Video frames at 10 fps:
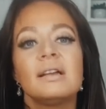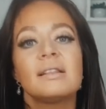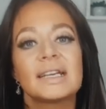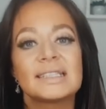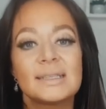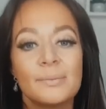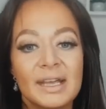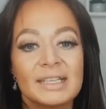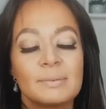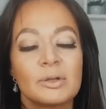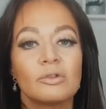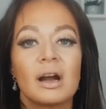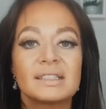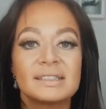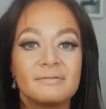like something has been
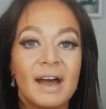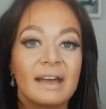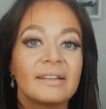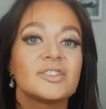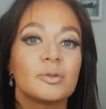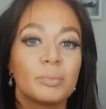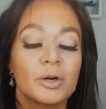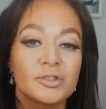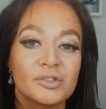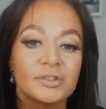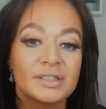crossed that violates our personal